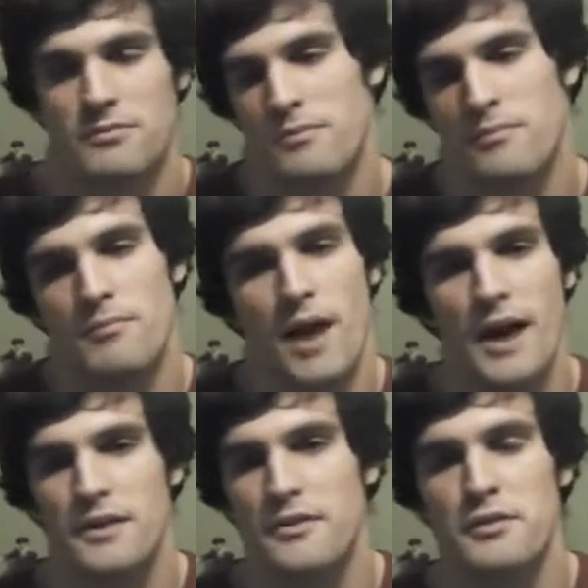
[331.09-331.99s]

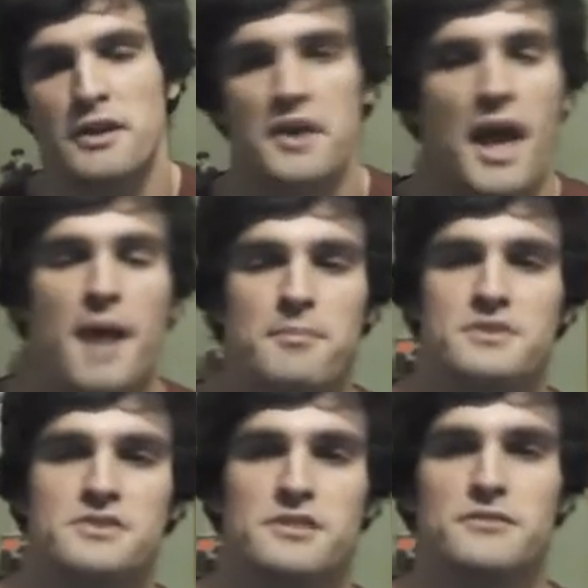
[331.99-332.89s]
minor thing
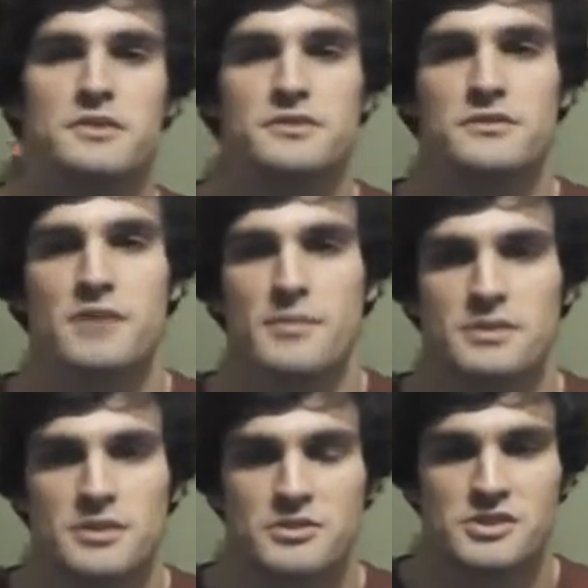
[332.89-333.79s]
happens in the first few
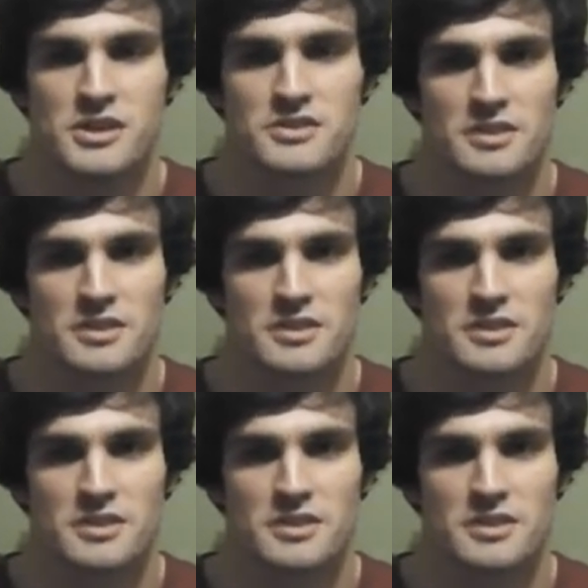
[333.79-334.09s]
episodes just